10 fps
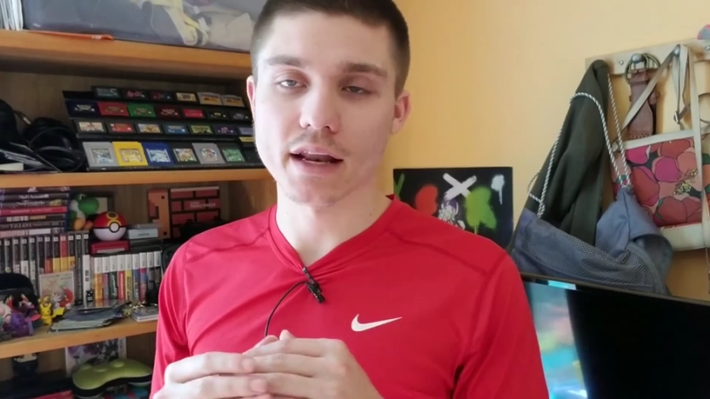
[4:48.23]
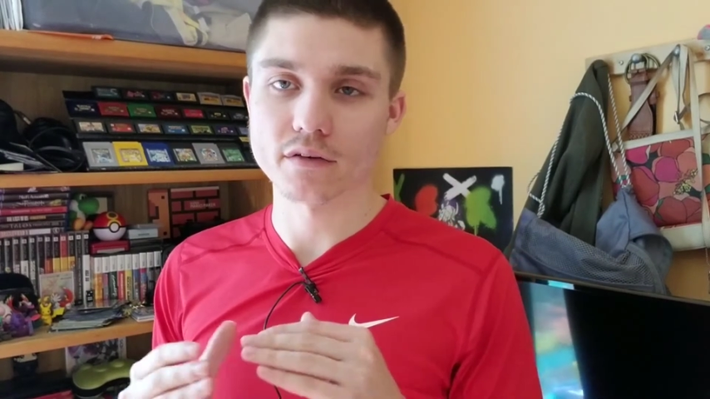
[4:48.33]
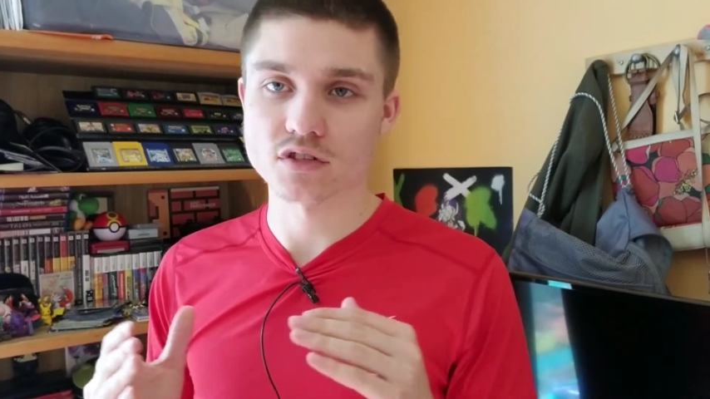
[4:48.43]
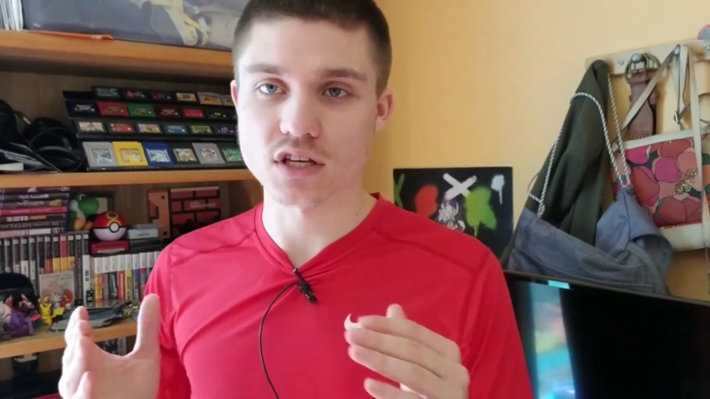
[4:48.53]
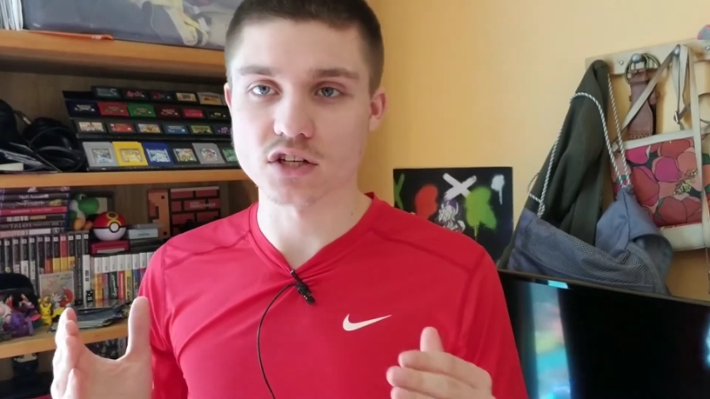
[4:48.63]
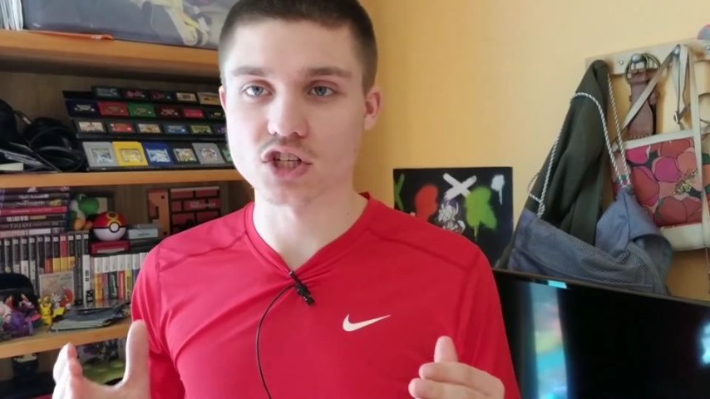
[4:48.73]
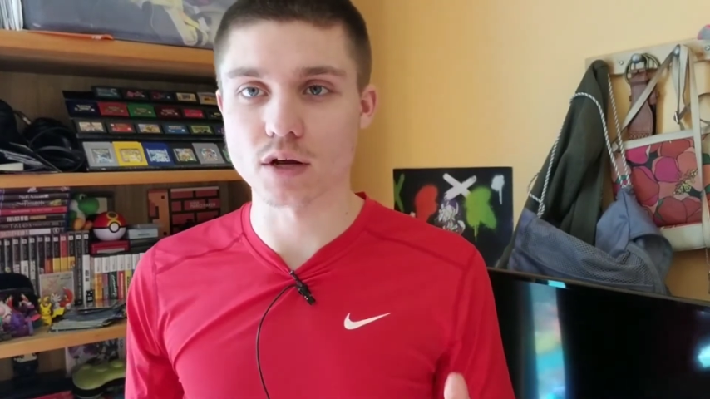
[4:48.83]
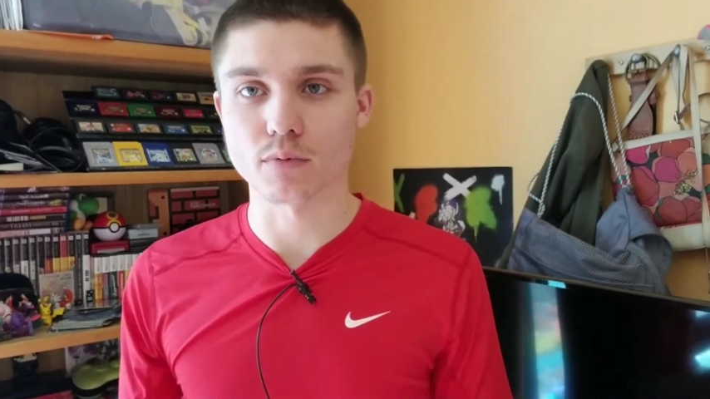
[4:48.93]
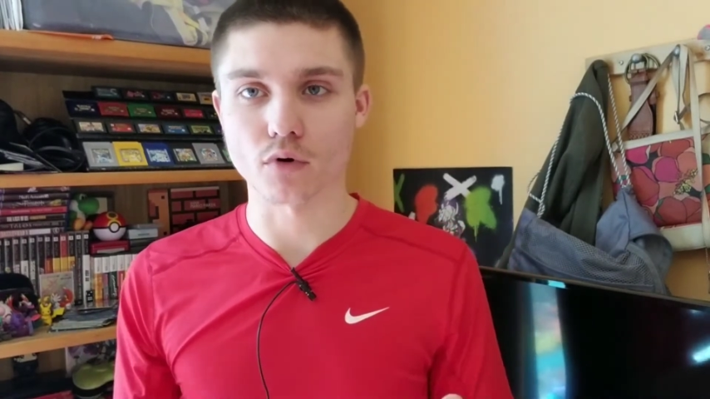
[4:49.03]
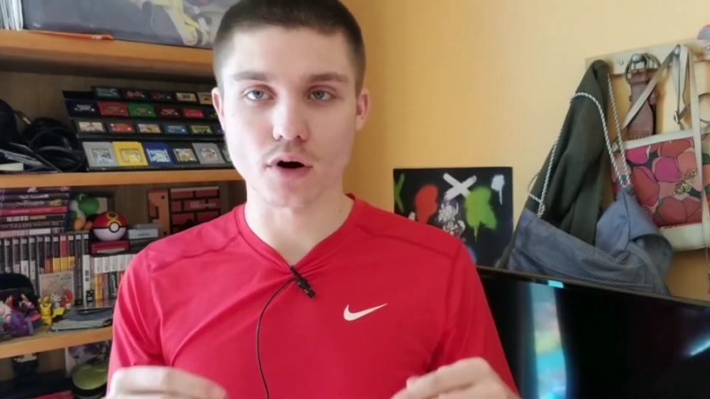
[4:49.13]
NFC
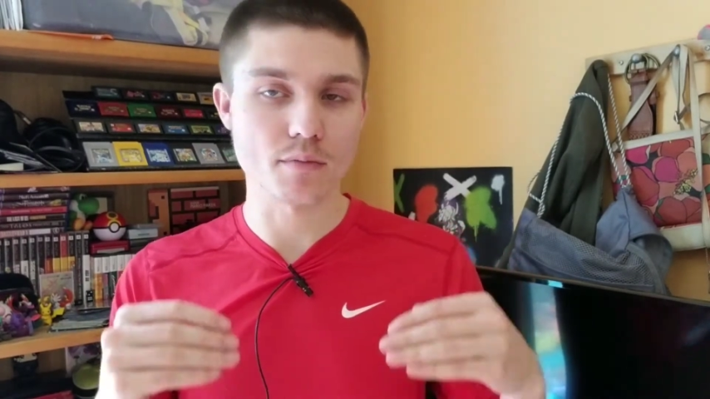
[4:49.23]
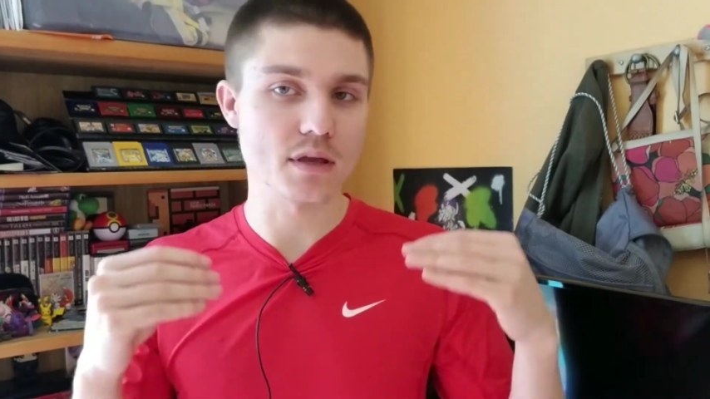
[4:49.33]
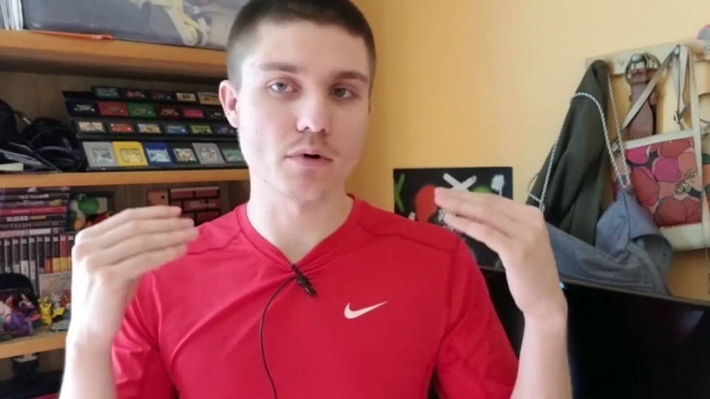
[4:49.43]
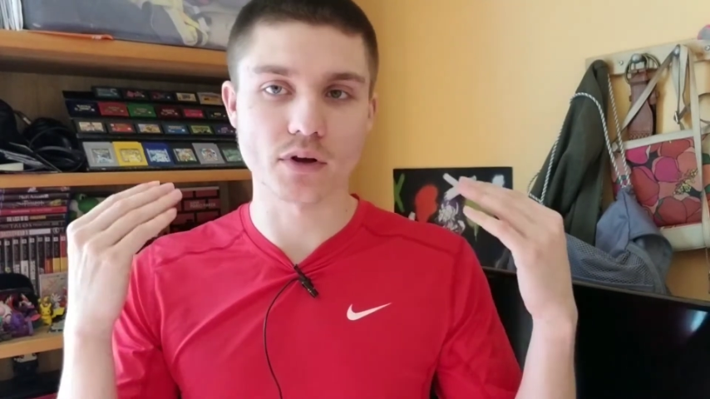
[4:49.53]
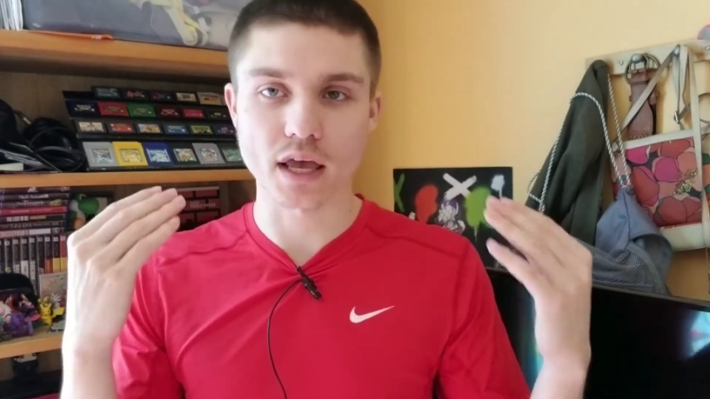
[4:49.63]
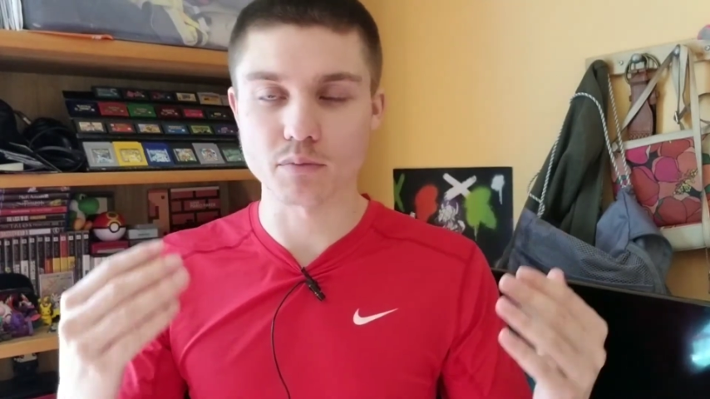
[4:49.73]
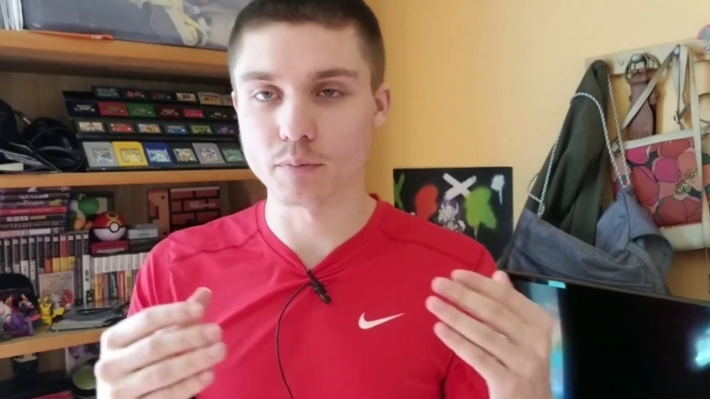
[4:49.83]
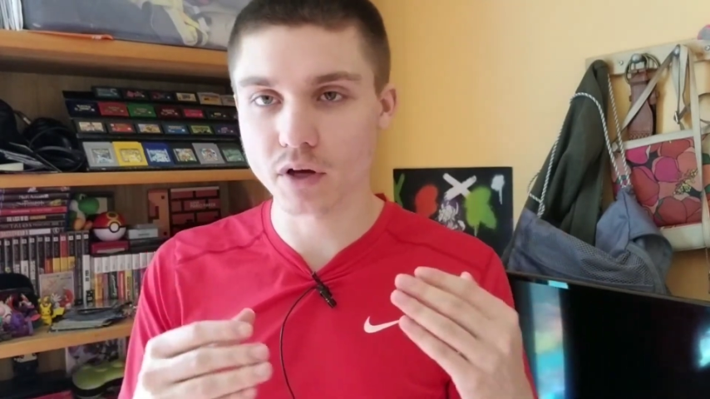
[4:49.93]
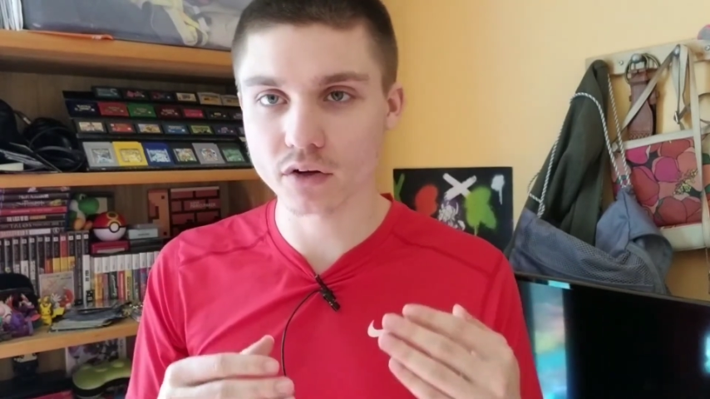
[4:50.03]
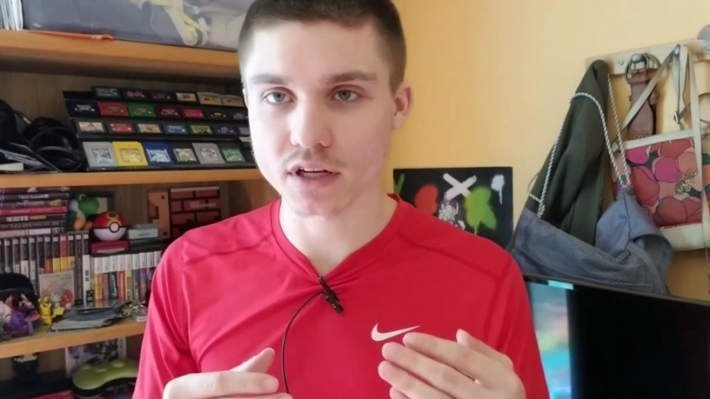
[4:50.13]
chip or amiibo
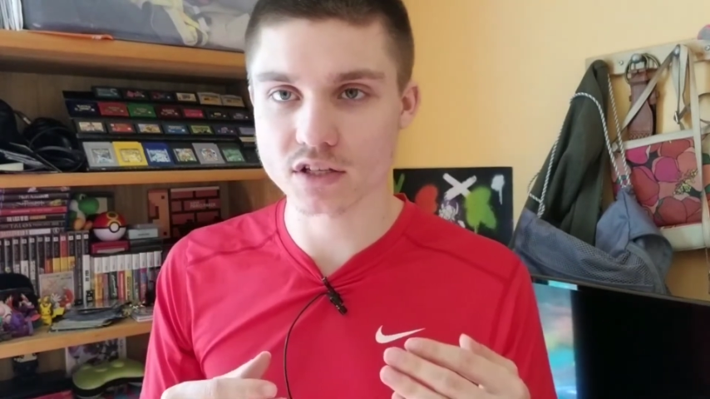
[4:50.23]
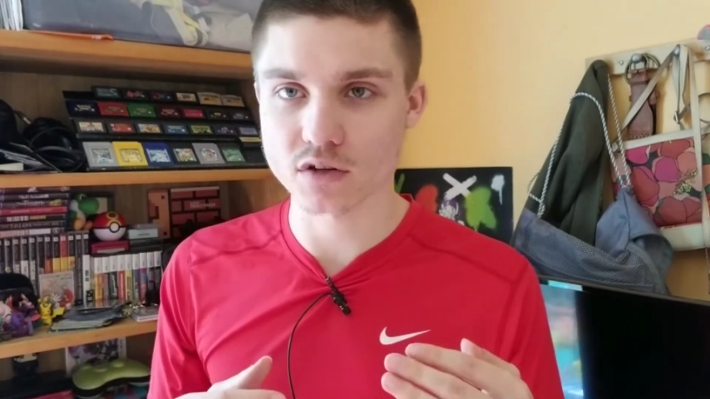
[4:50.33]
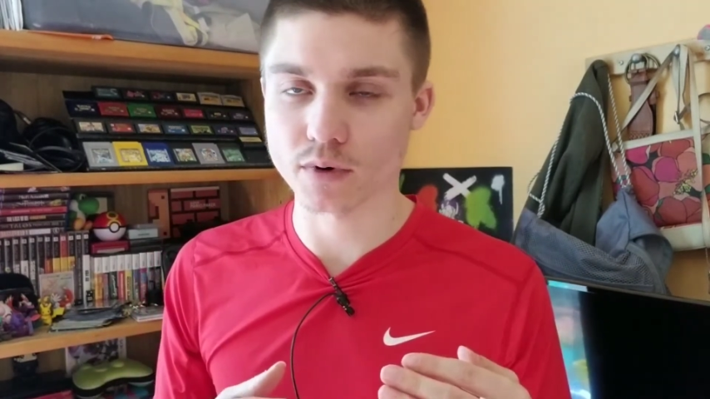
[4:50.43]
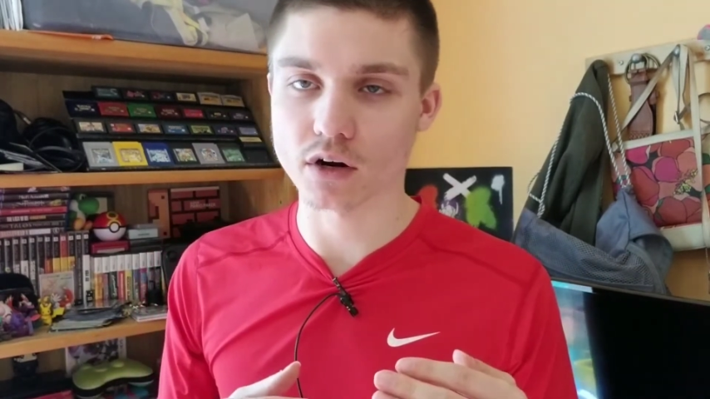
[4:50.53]
capabilities,